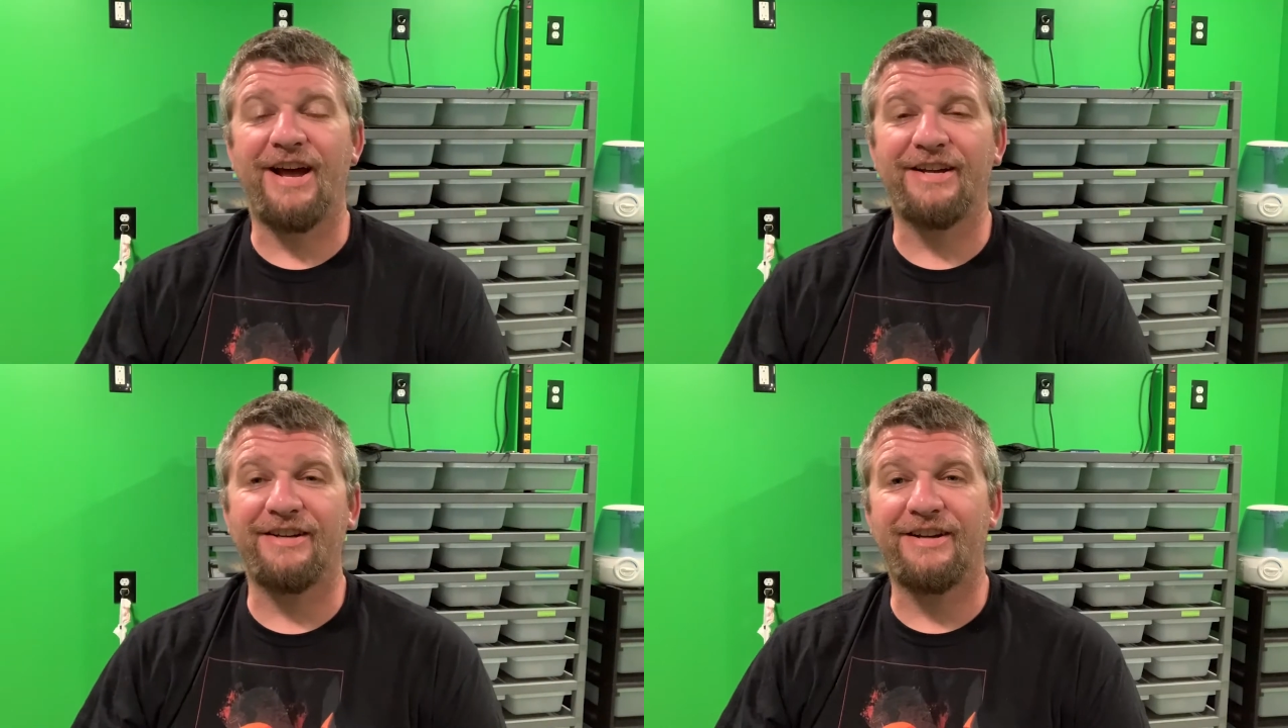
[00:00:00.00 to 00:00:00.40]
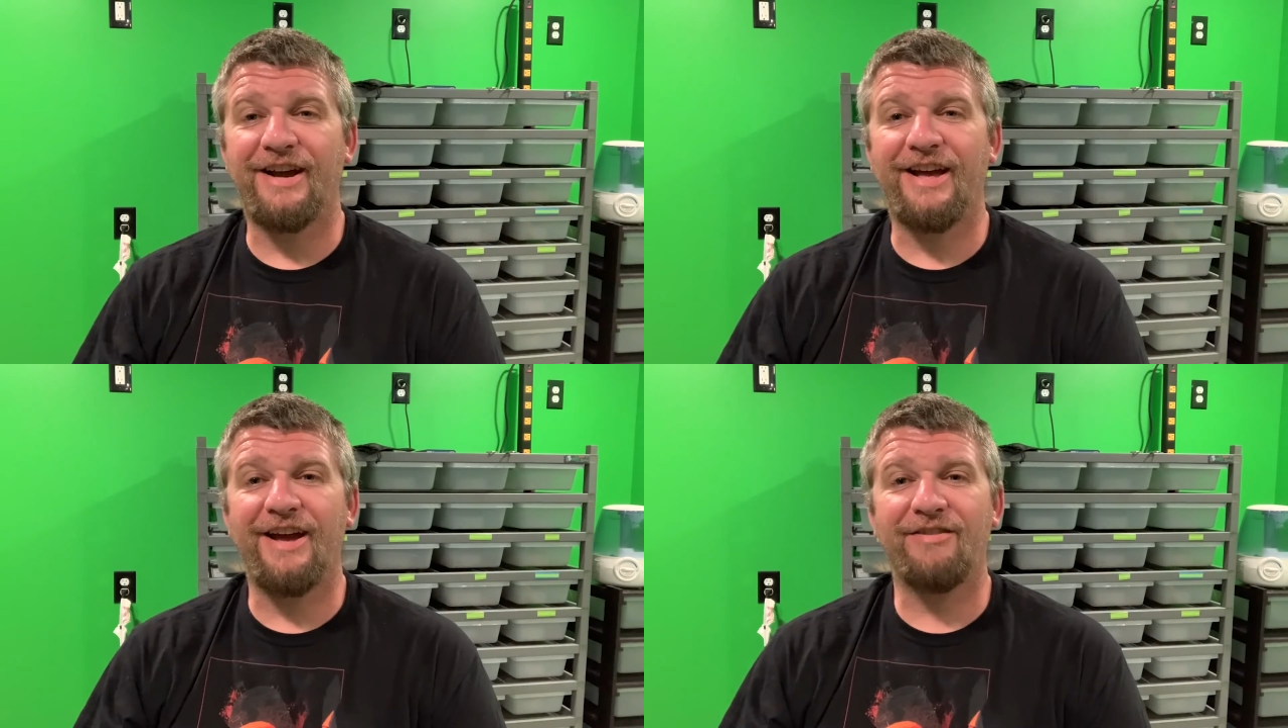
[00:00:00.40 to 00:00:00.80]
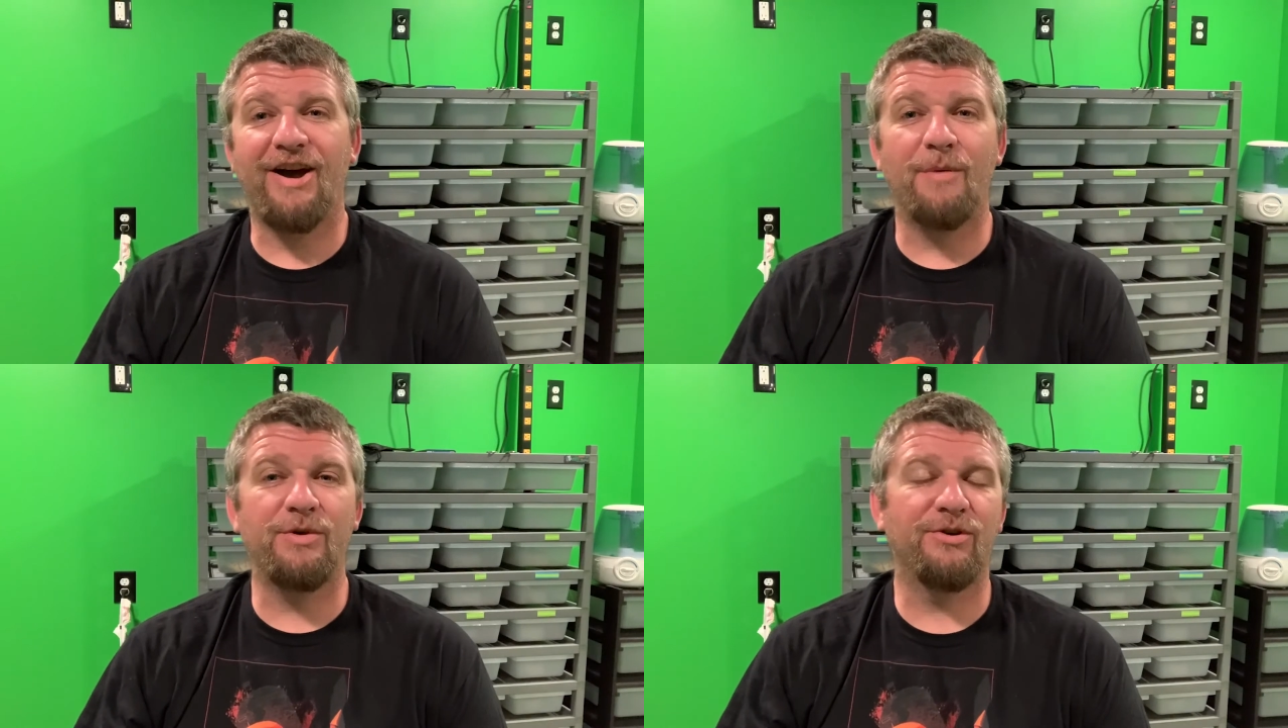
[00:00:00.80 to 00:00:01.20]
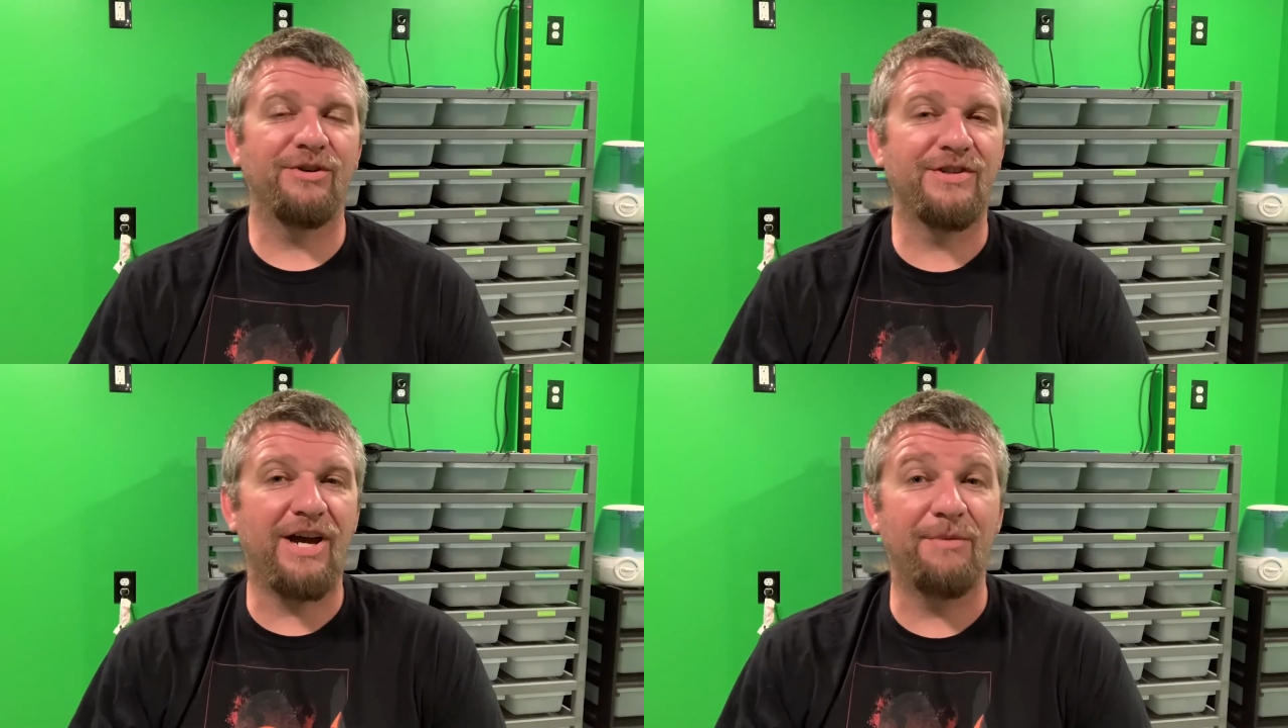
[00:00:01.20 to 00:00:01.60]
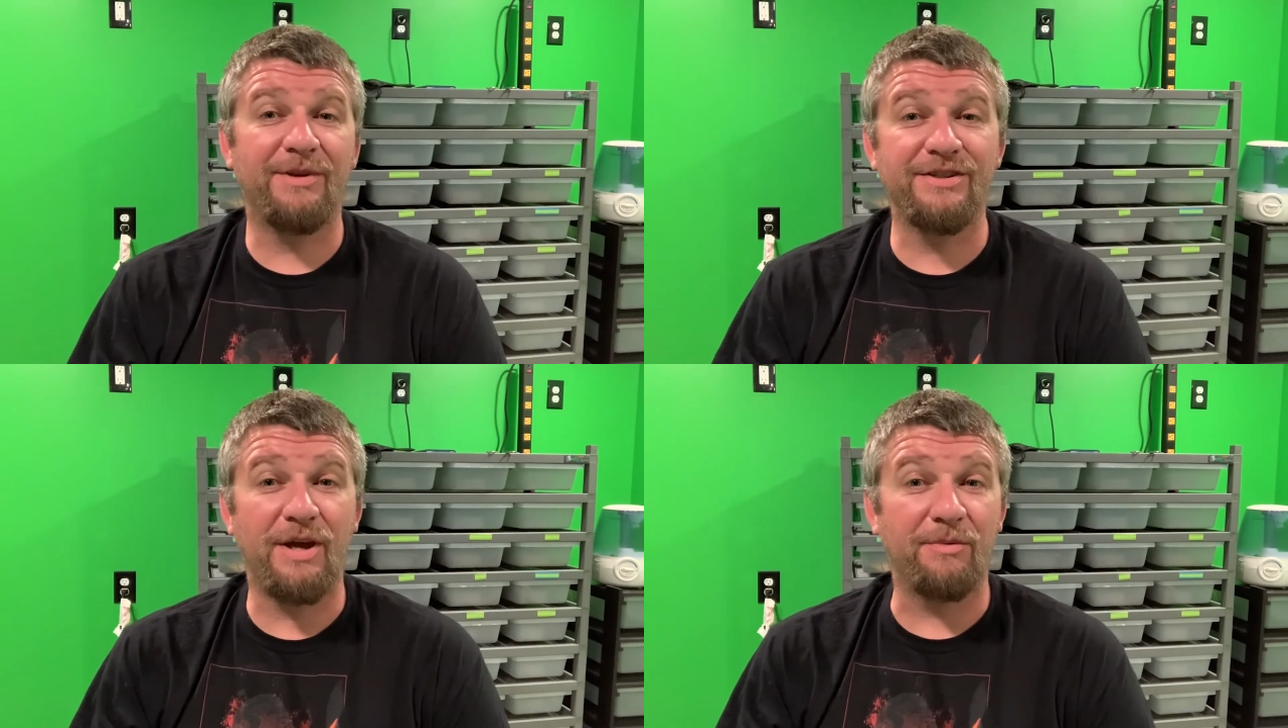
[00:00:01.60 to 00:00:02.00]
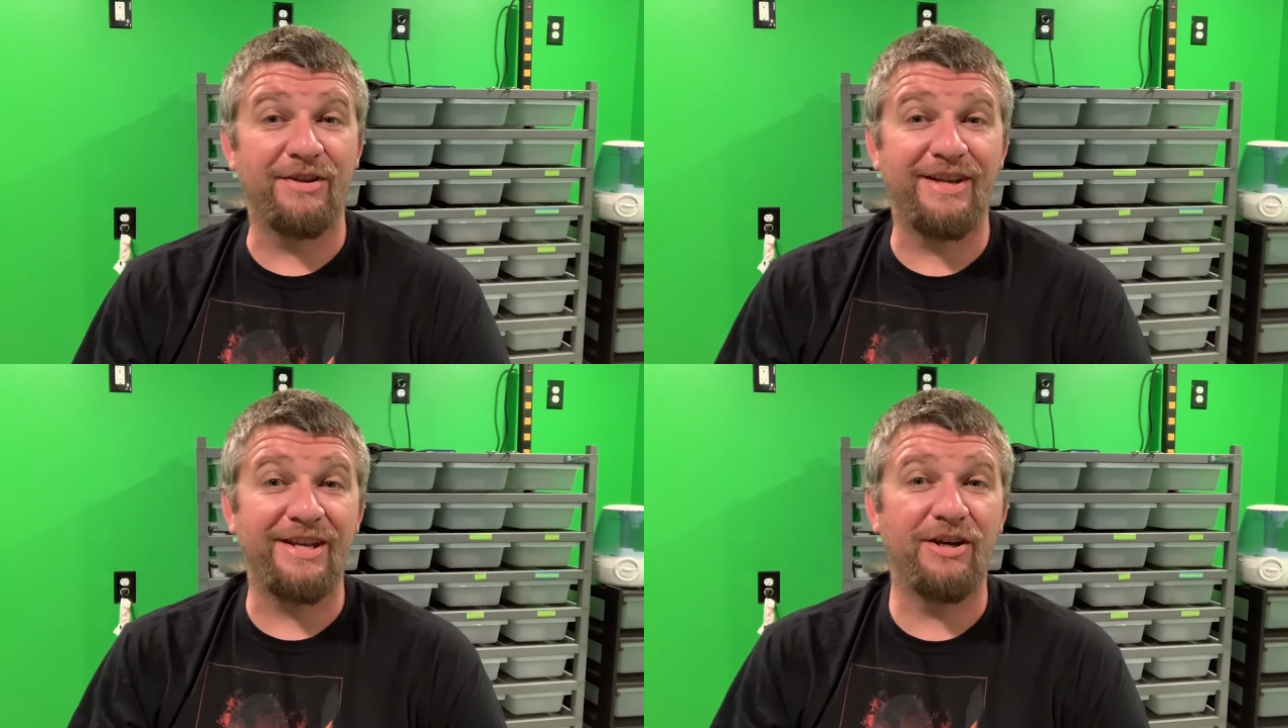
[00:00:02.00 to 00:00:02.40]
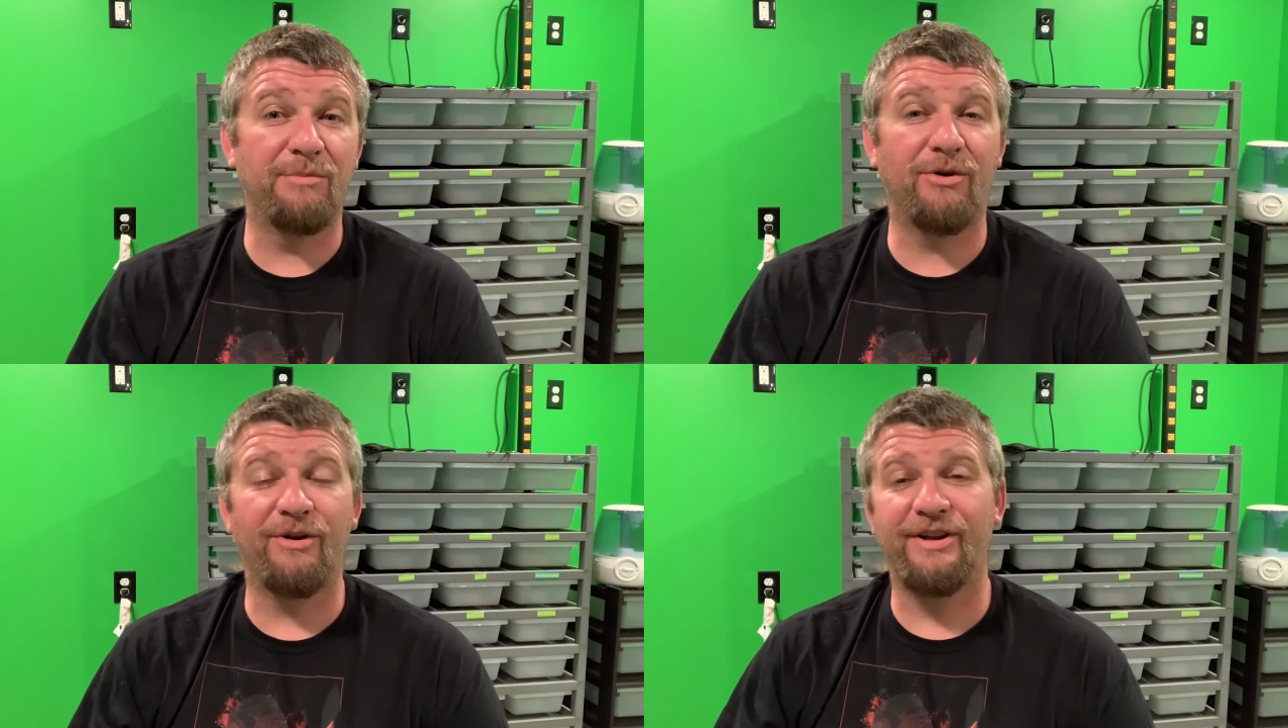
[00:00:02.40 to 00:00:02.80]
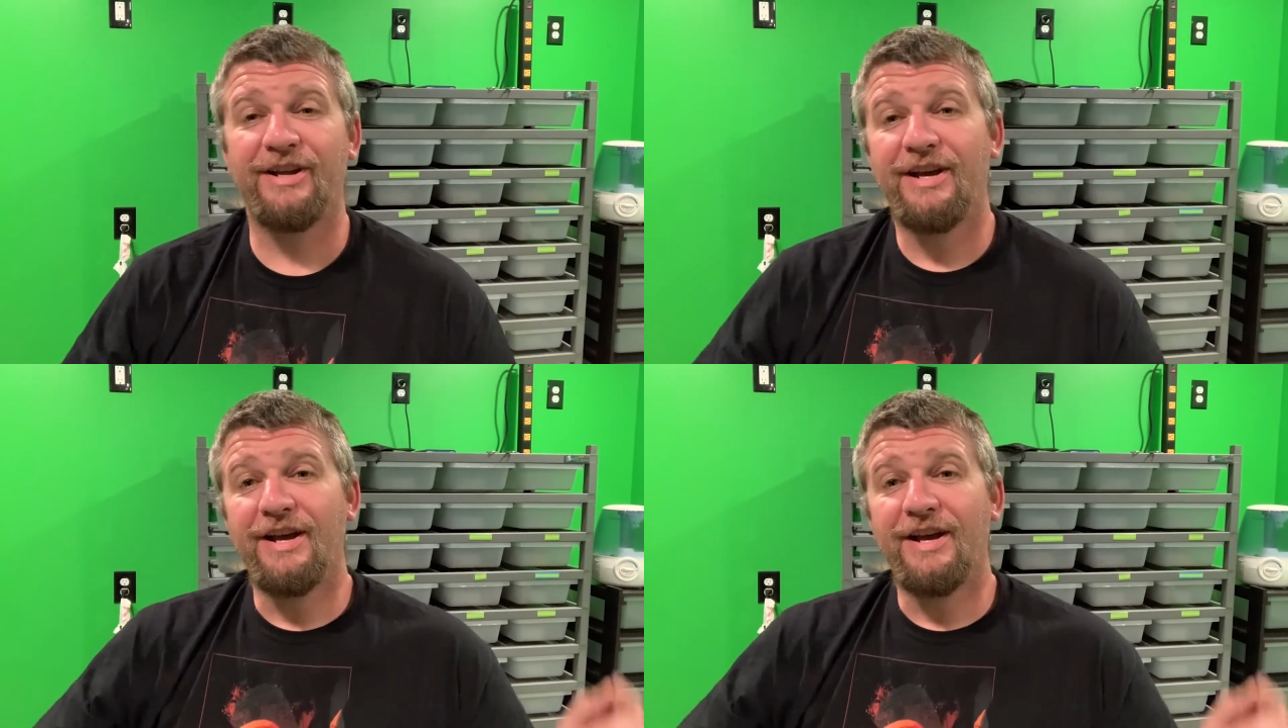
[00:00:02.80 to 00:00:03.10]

I can kind of half copy your design because I'm going to take you up on it.